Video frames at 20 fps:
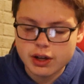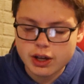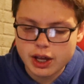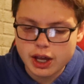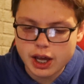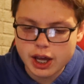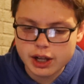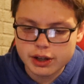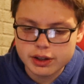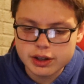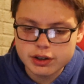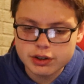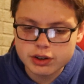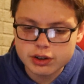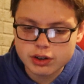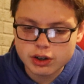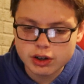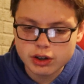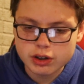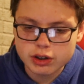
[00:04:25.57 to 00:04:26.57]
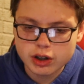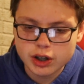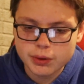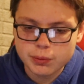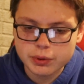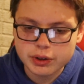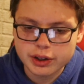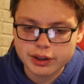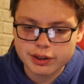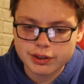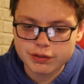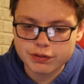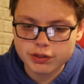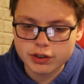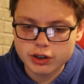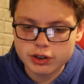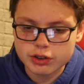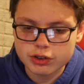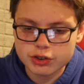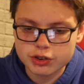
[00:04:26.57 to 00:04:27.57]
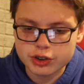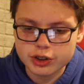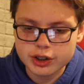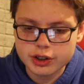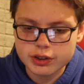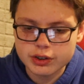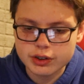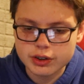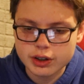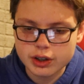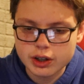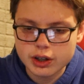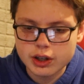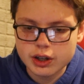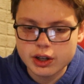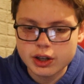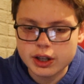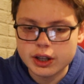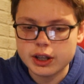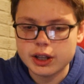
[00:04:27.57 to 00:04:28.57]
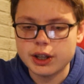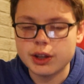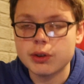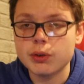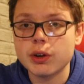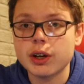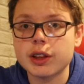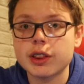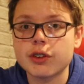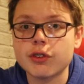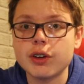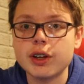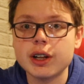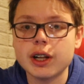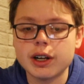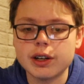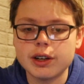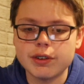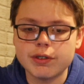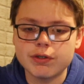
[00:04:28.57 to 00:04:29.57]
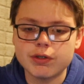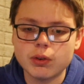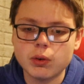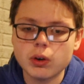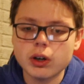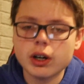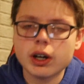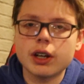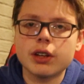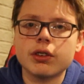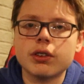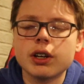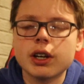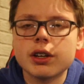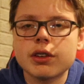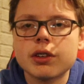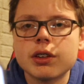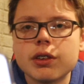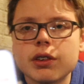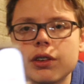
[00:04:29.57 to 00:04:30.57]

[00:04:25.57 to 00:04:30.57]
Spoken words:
And these started off when these first released. These are at $394. As you guys can